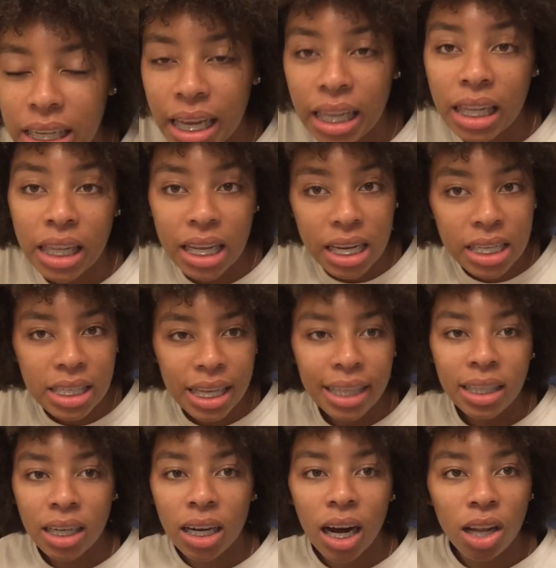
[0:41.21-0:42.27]
It looks like
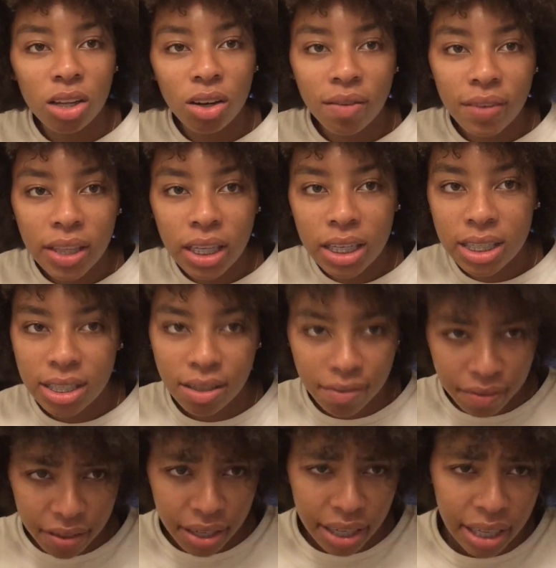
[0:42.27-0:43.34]
the color of it looks
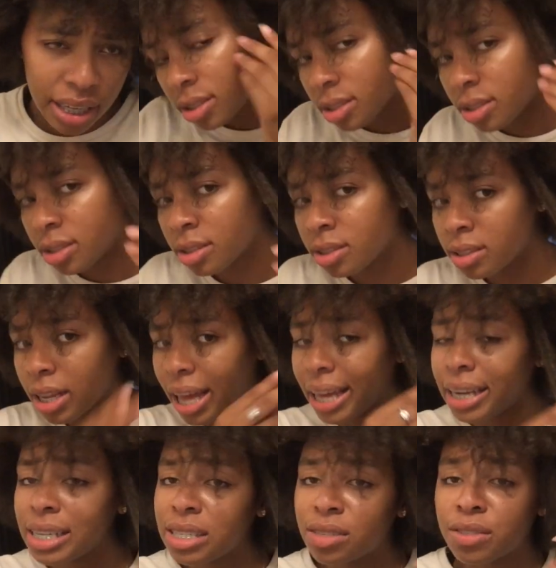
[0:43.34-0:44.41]
different.
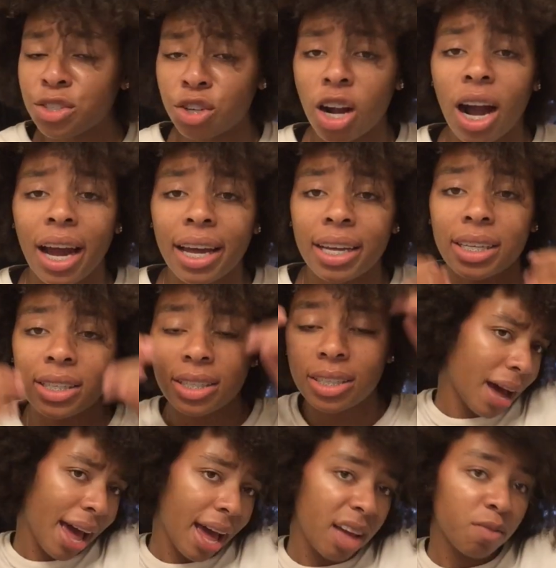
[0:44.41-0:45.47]
It is dry.
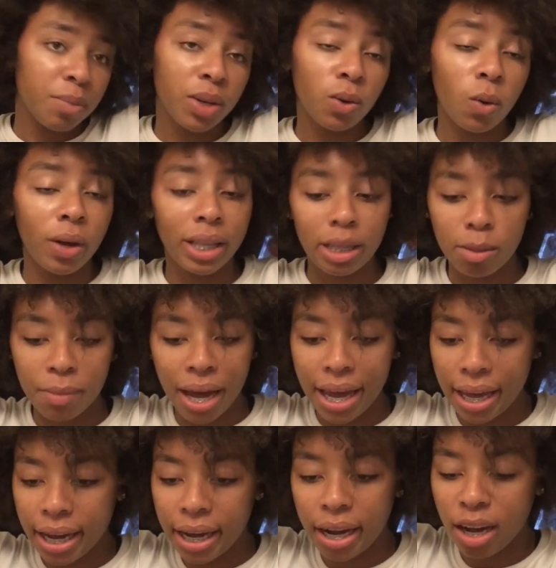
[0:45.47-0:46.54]
I have been oiling my hair.